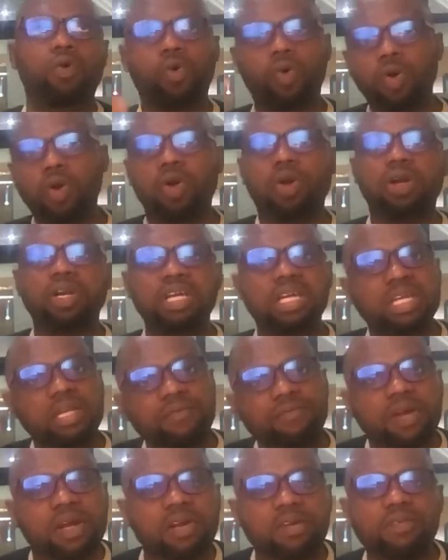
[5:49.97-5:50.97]
or in
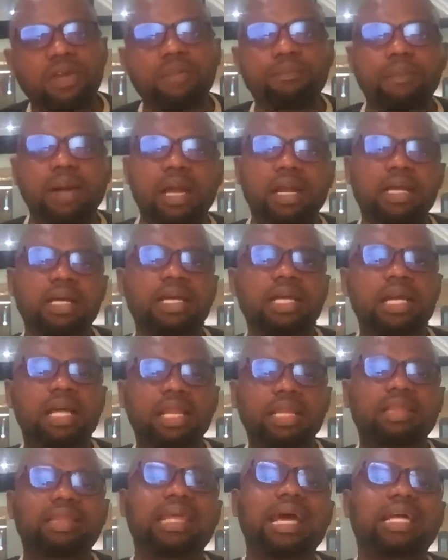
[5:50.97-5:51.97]
a very great manner
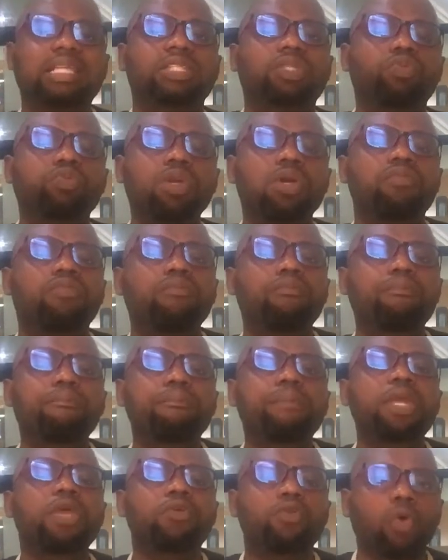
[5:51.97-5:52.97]
that will
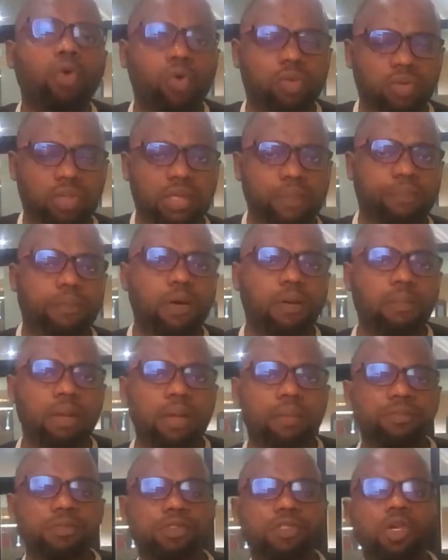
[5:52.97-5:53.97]
mirror the
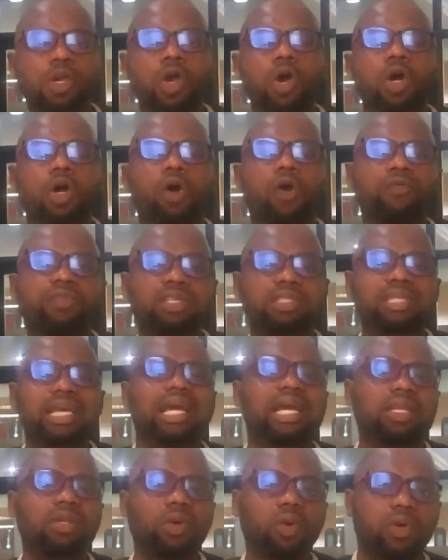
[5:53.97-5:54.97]
problems of the
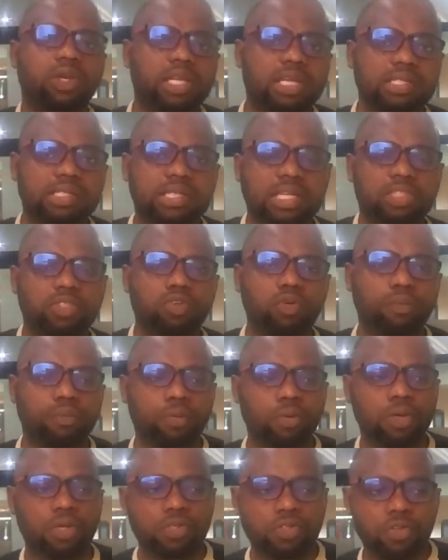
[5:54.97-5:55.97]
target audience that your
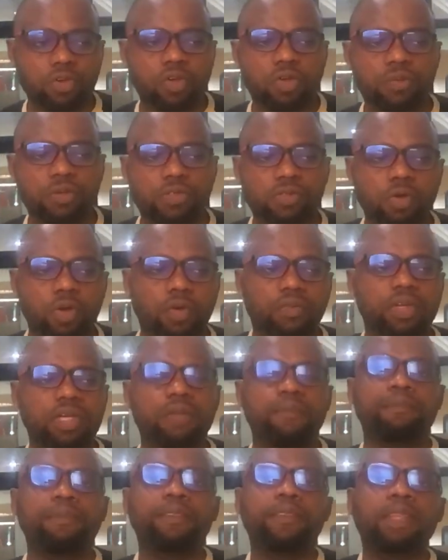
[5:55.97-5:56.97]
book is going to be solving.
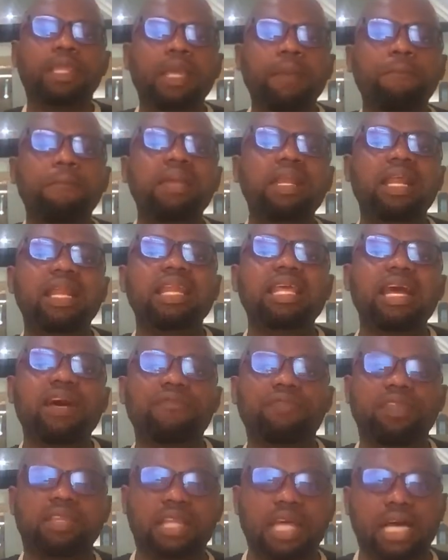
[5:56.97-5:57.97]
Immediately
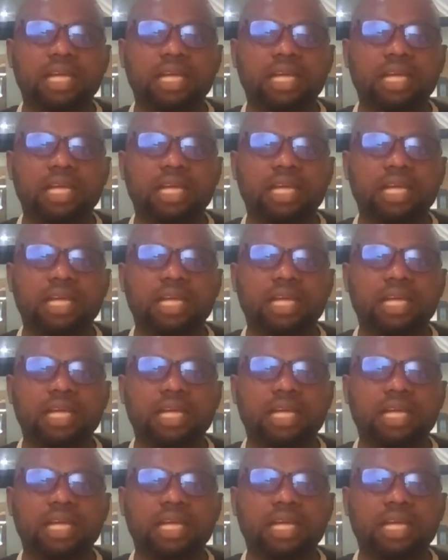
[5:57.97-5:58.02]
after